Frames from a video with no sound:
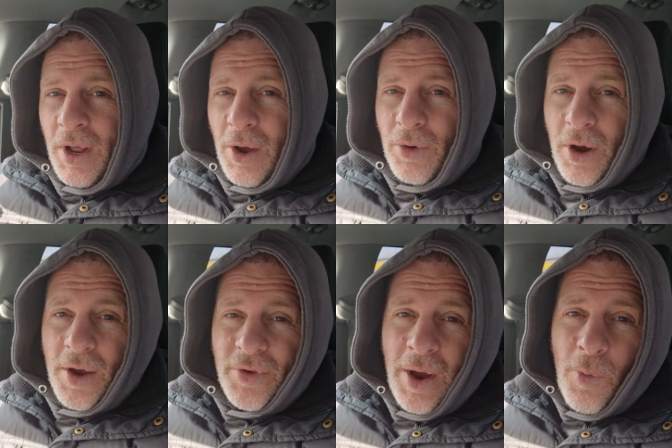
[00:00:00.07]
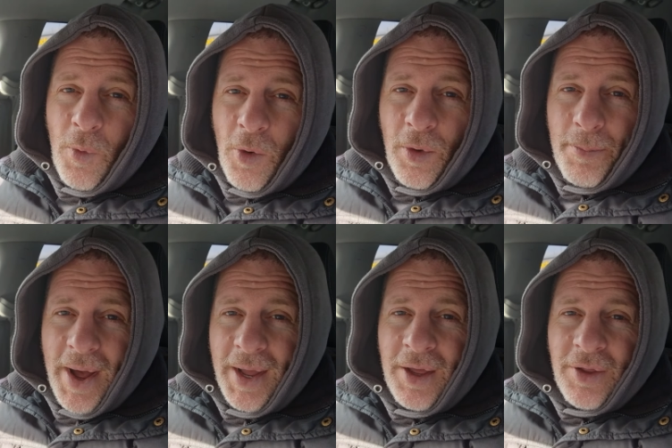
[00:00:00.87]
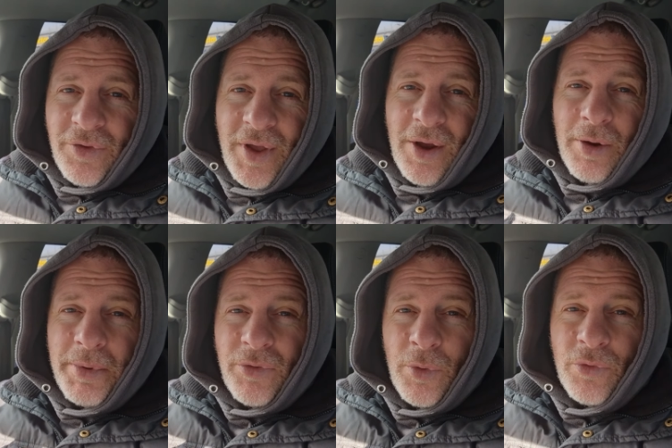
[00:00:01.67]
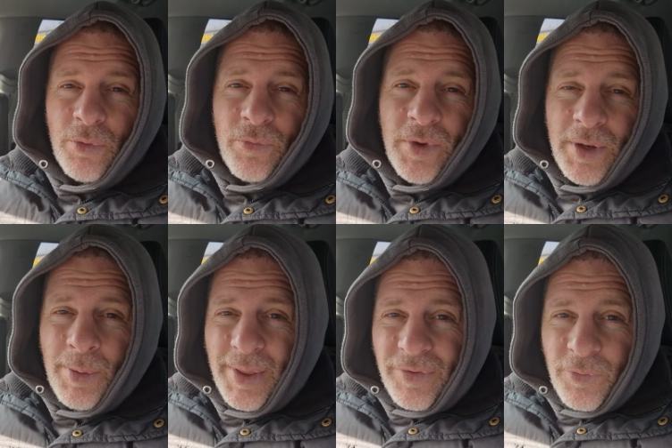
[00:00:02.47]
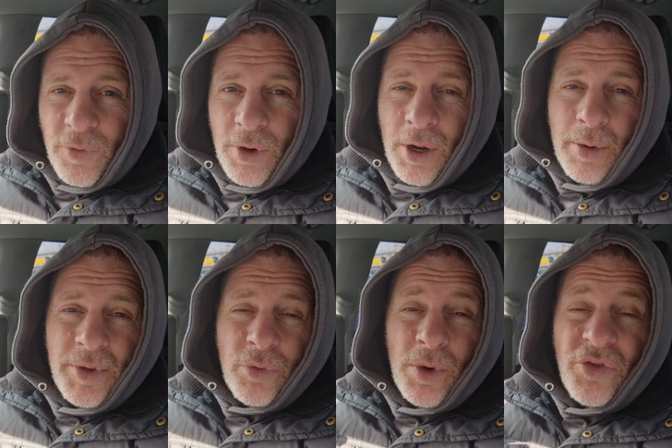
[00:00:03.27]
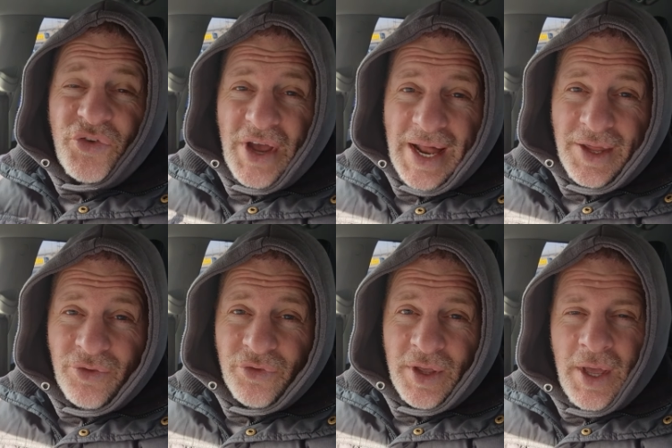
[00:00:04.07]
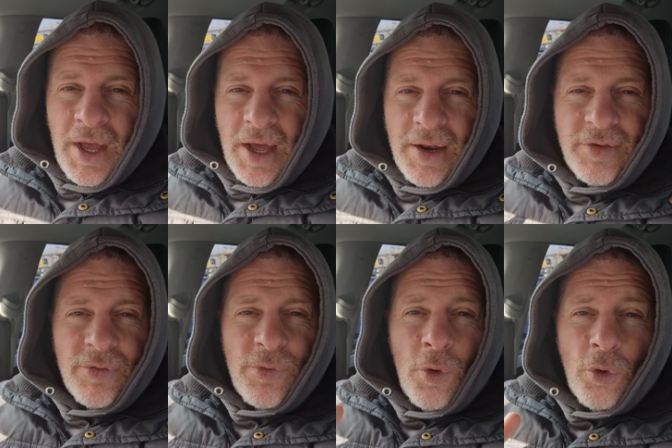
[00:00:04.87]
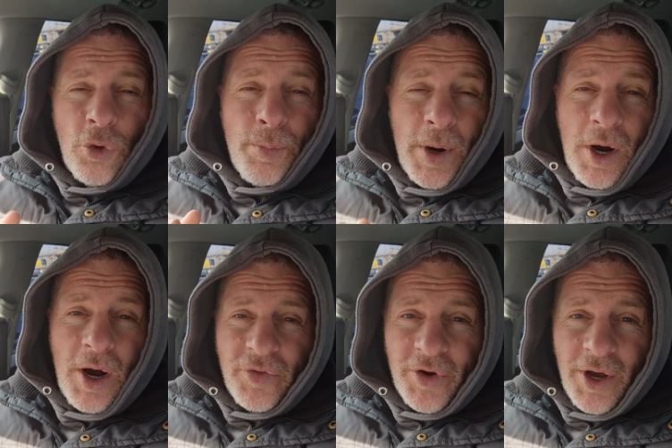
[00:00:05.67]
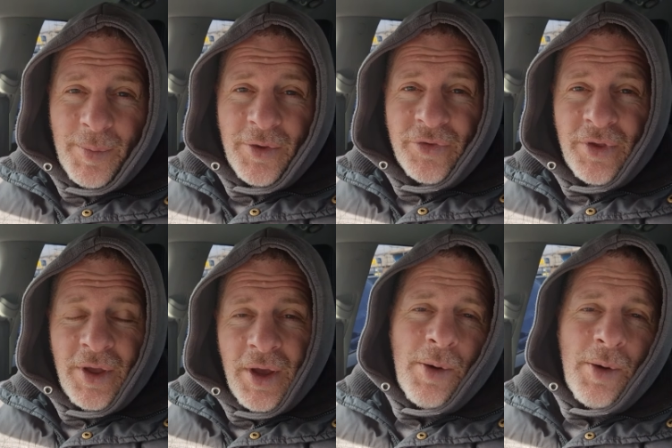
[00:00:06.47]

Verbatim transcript: hello guys and welcome back. Today I'm going to be doing something a bit different. I'm going to be doing a challenge and this is for all you part-timers.